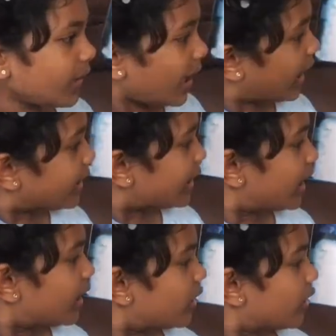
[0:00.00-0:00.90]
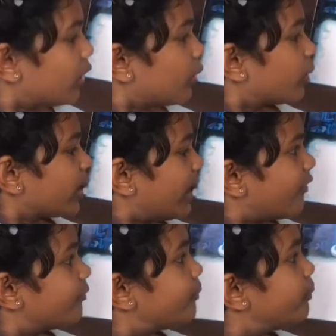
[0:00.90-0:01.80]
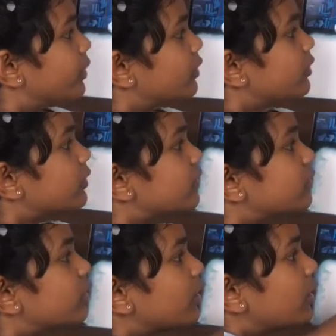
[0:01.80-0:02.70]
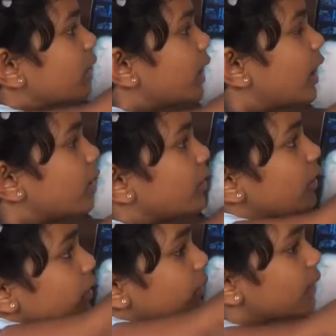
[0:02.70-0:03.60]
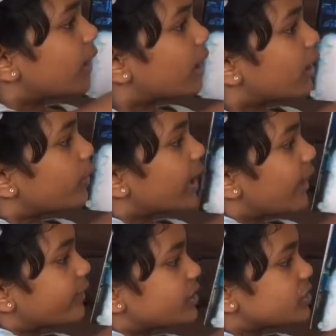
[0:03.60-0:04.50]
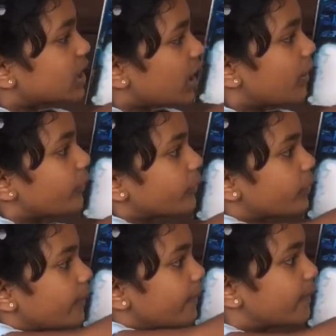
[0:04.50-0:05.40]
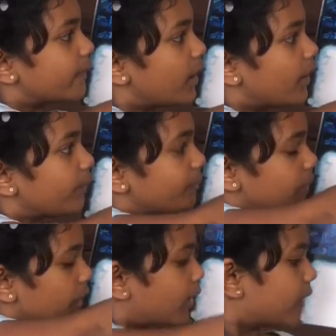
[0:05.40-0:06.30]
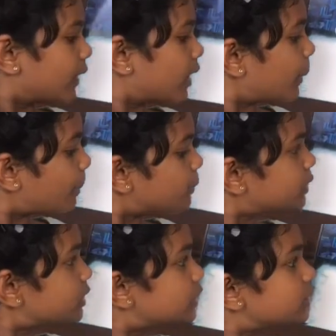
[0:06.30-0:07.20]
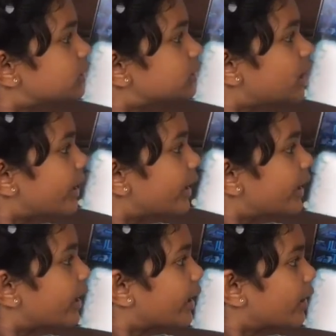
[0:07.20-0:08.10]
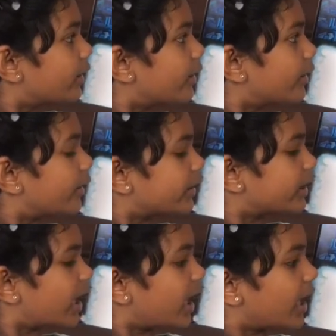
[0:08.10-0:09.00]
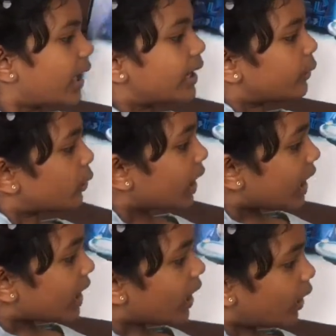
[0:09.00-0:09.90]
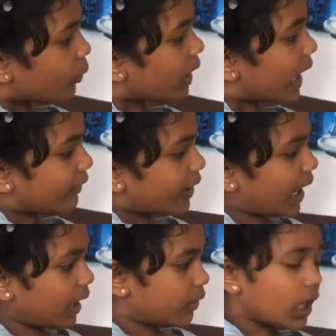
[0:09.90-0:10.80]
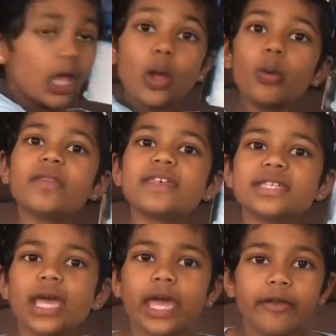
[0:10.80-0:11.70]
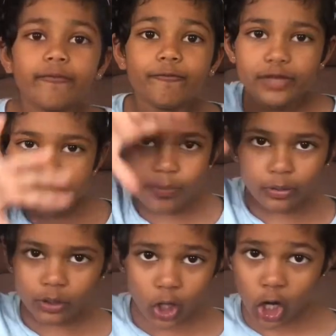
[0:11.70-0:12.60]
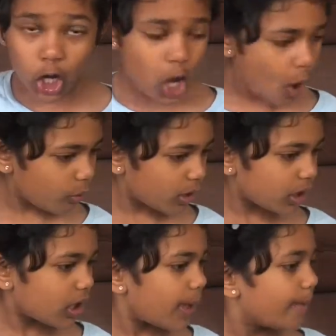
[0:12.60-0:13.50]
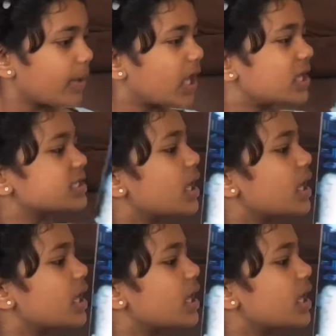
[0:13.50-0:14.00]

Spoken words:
And here we have books. And there we have the shelves with the numbers. And and here we have Harry with his invisible cloak, because